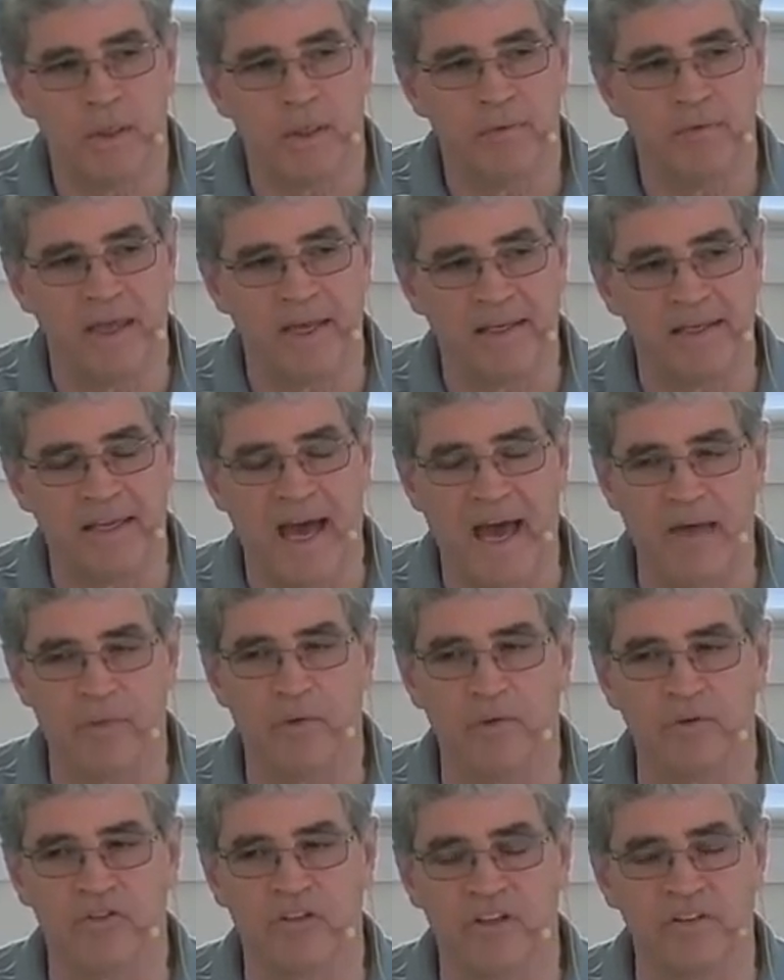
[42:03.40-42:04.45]
that
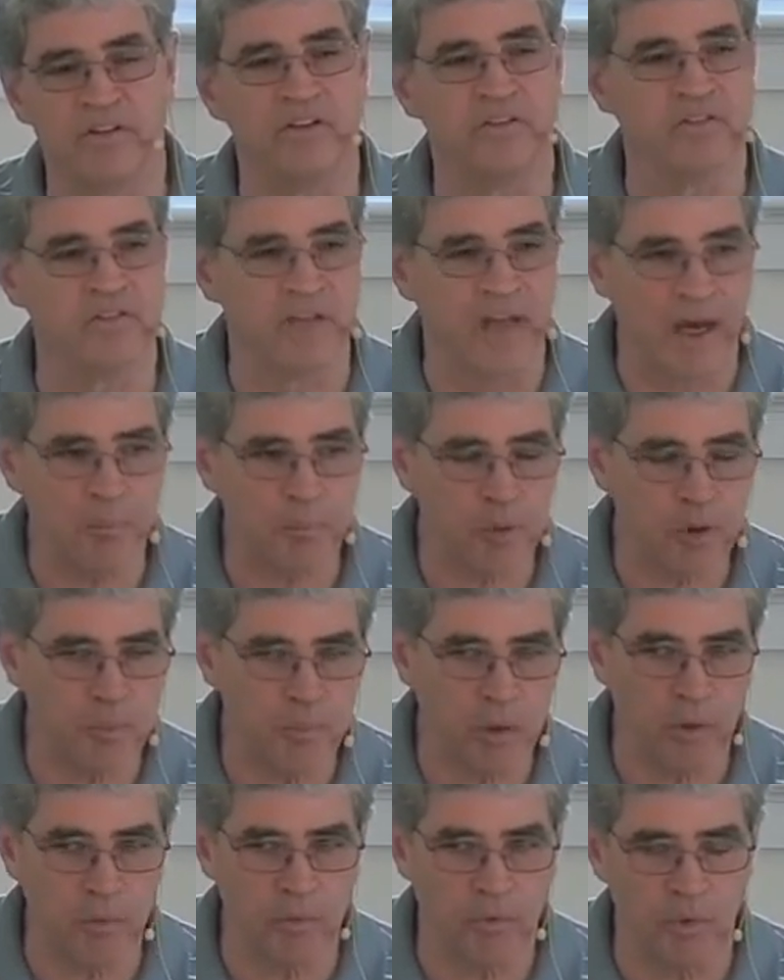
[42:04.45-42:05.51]
gathers and does not
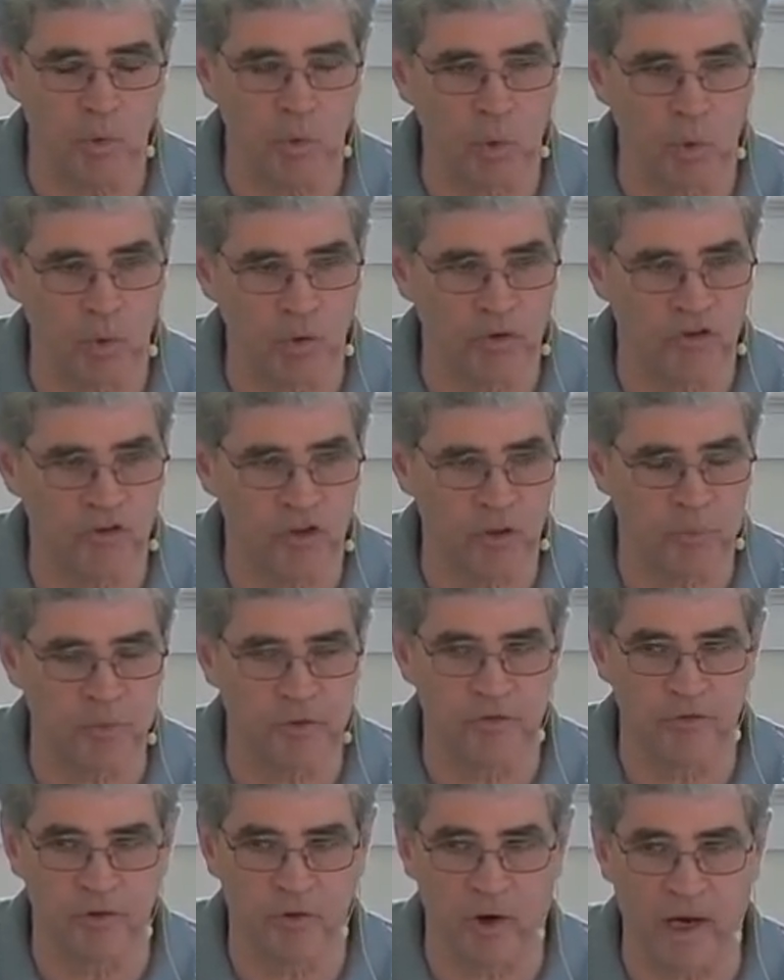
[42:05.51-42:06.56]
promote the Lordship
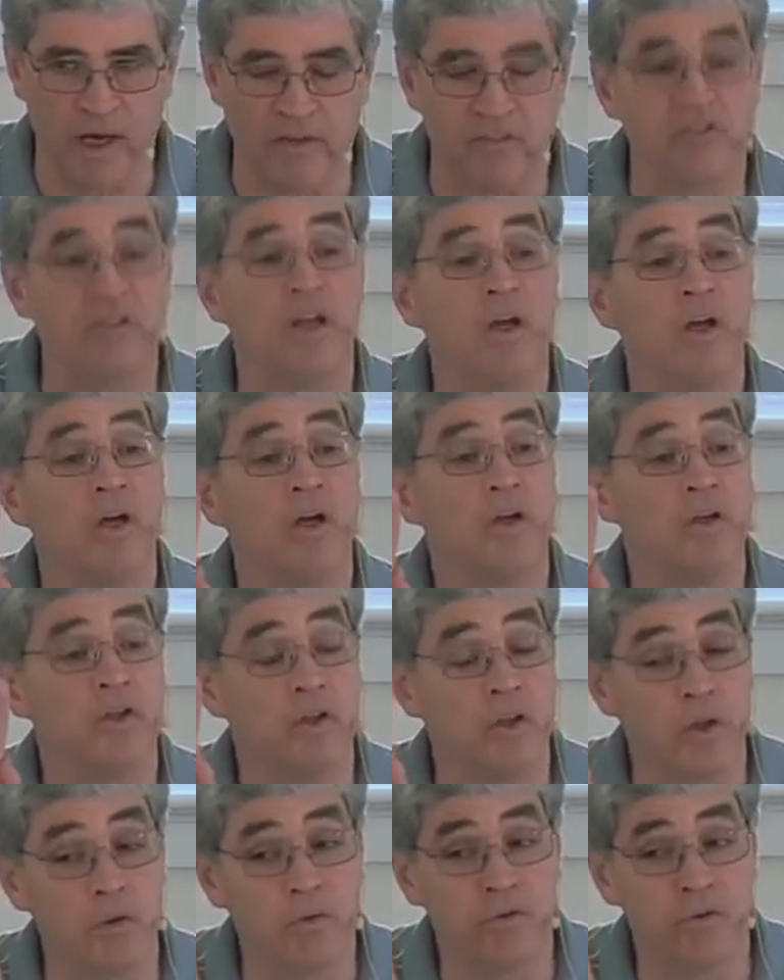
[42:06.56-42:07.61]
of Christ,
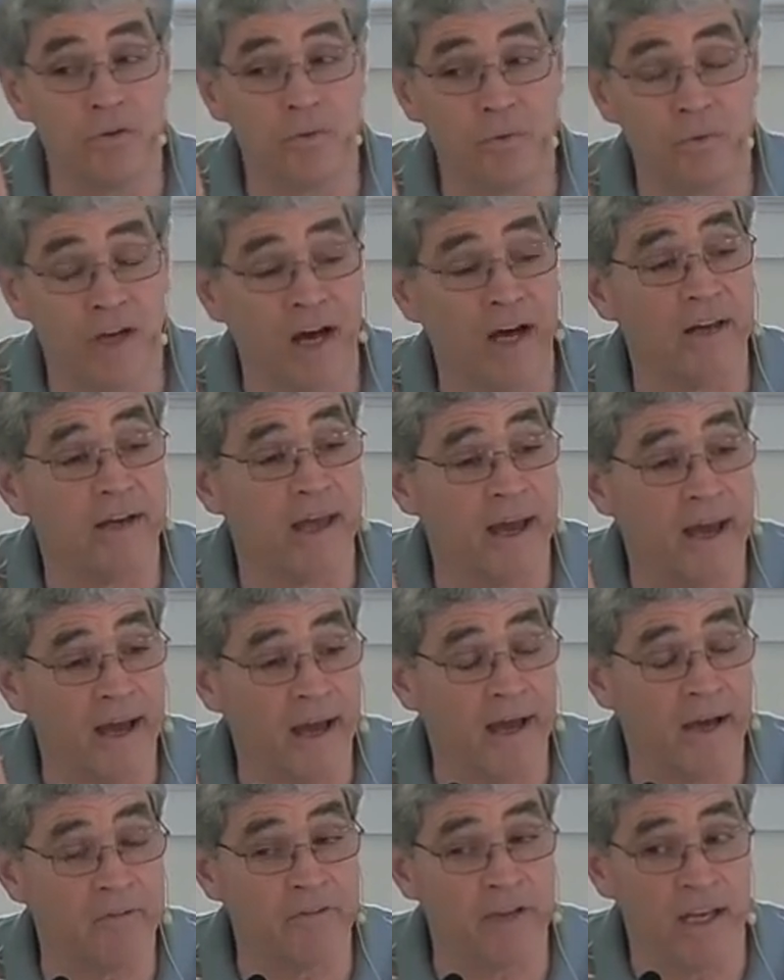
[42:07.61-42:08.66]
you do not
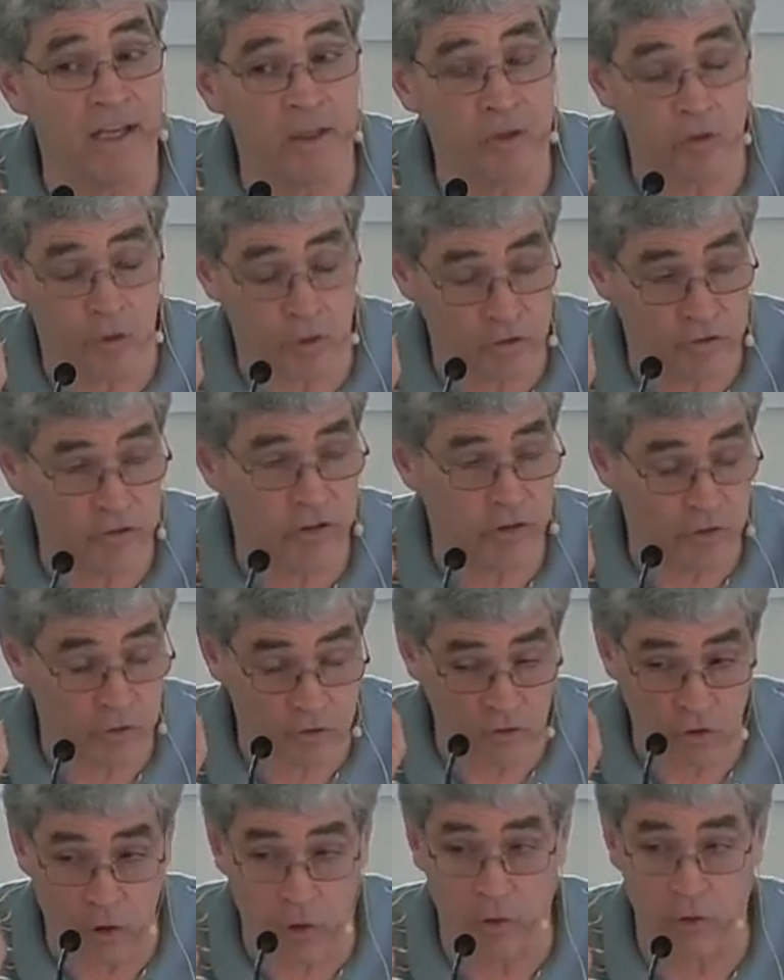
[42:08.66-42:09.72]
have a Christian
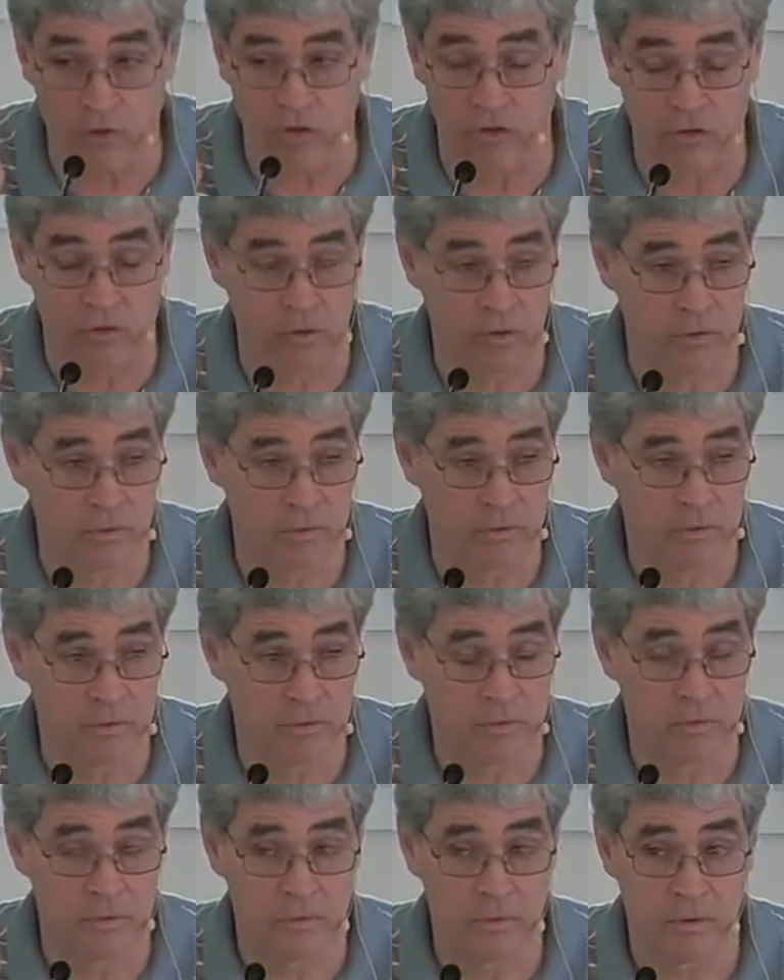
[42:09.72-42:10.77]
church,
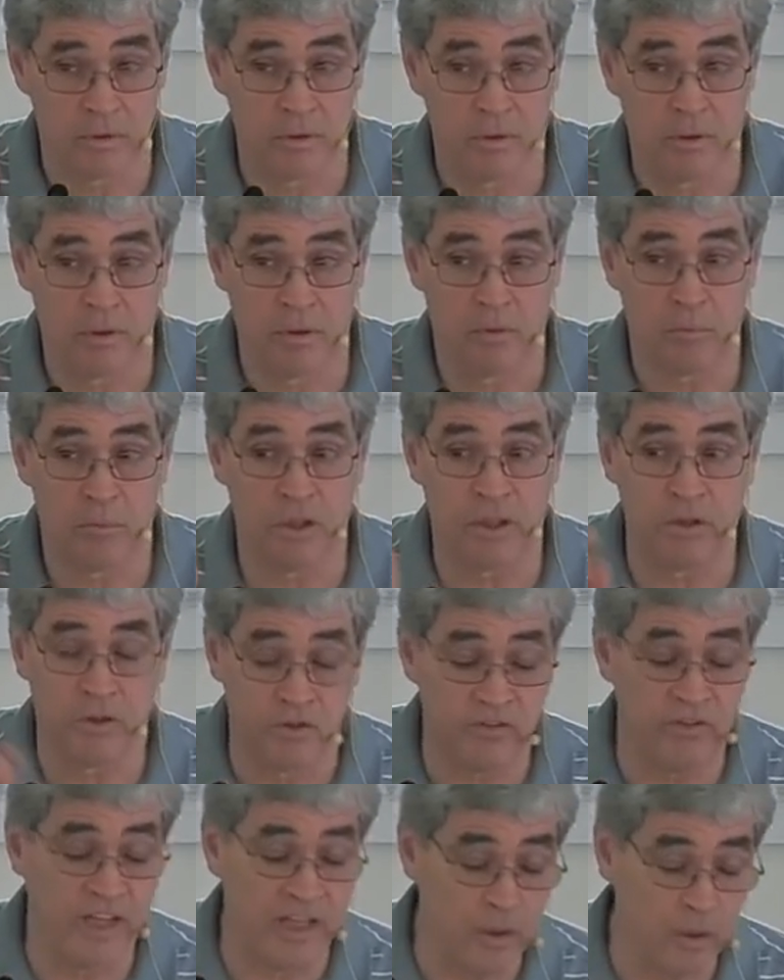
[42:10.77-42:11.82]

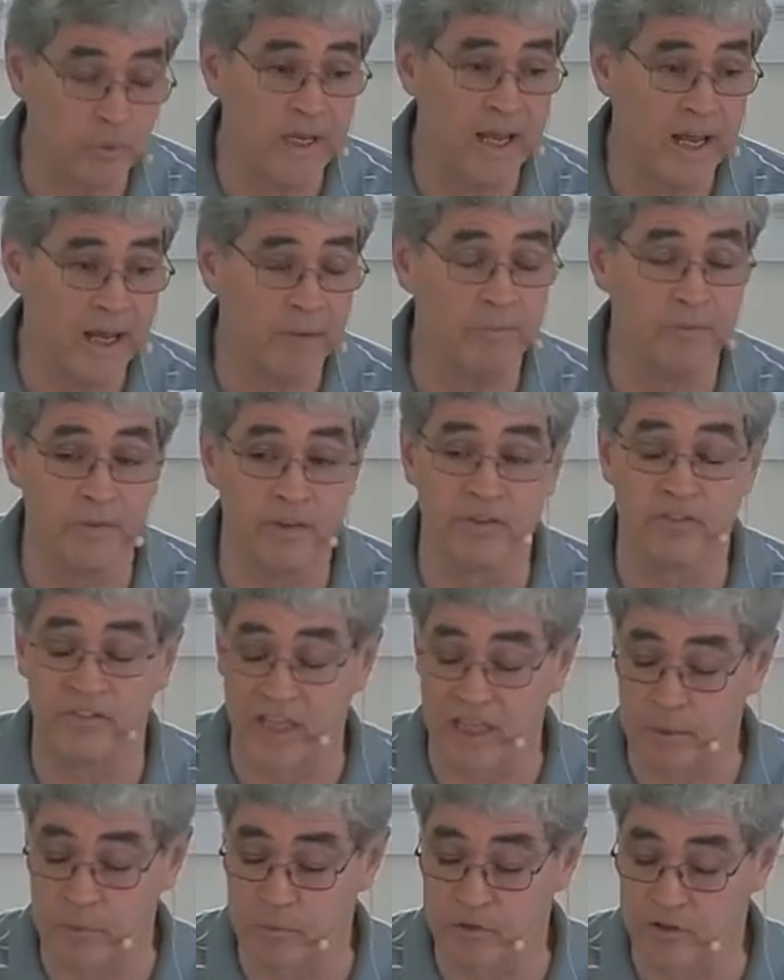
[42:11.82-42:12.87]
because they don't have the
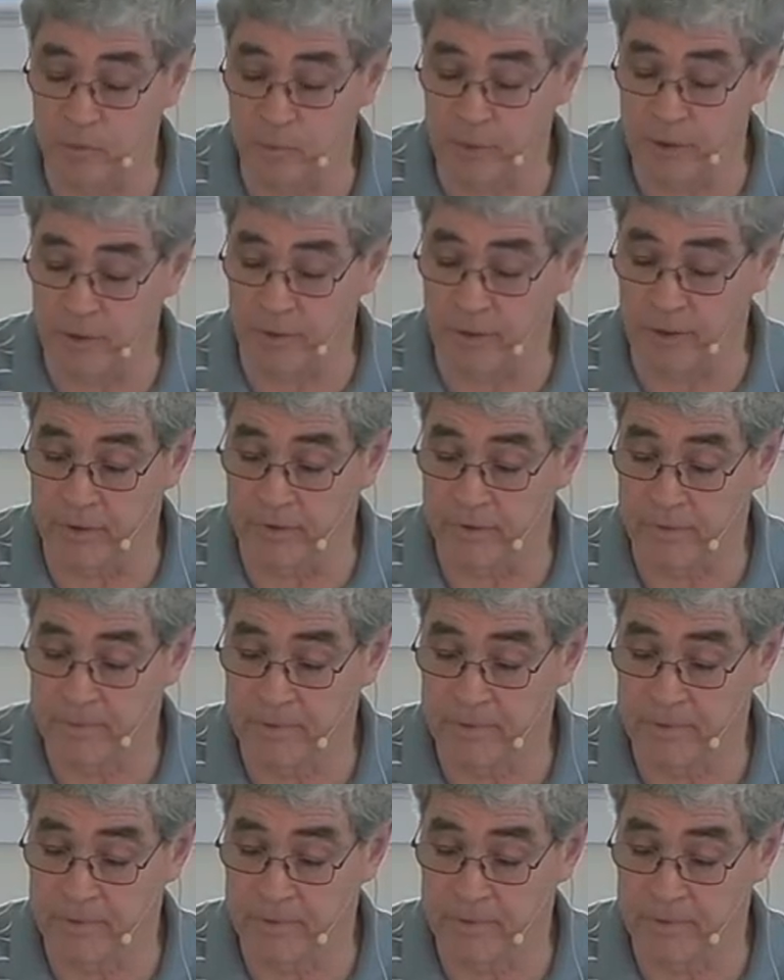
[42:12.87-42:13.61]
same spirit.